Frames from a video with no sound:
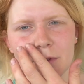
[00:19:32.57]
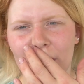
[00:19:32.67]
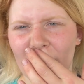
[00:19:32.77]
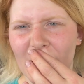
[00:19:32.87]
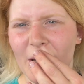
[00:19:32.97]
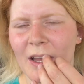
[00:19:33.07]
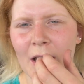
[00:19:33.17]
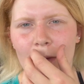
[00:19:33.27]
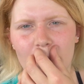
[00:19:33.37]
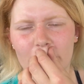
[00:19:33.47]
to go
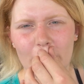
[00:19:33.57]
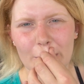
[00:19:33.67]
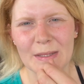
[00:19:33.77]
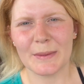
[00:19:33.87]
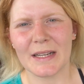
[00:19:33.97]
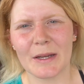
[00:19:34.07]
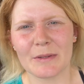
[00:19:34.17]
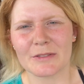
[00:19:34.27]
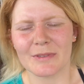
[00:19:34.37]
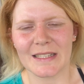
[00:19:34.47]
before me when I
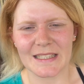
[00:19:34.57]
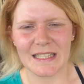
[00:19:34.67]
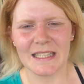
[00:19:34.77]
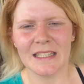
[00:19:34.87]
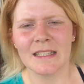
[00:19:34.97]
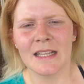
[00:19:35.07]
was ready,